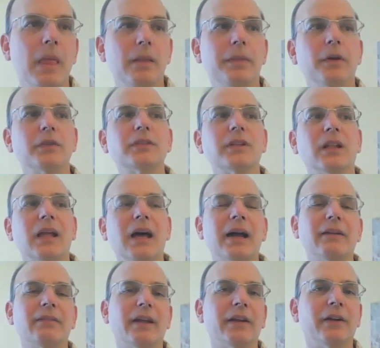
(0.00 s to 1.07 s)
there's a lot
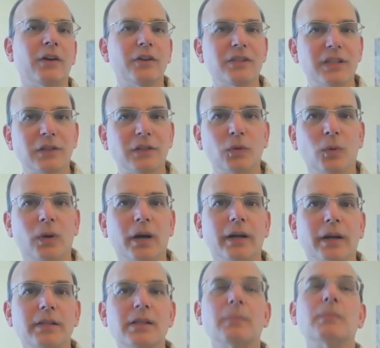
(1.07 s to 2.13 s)
of energy
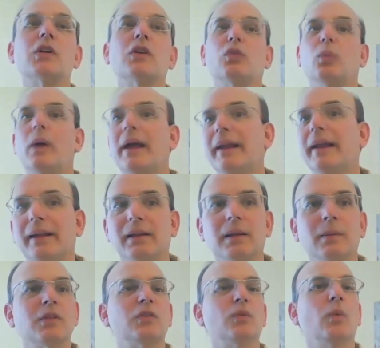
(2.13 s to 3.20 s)
towards i'm just waiting
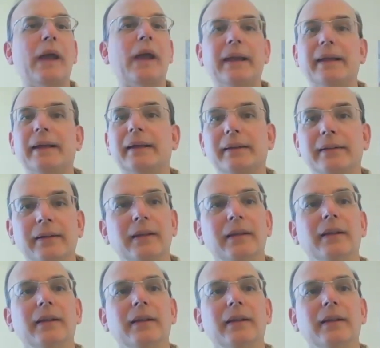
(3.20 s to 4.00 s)
i'm just waiting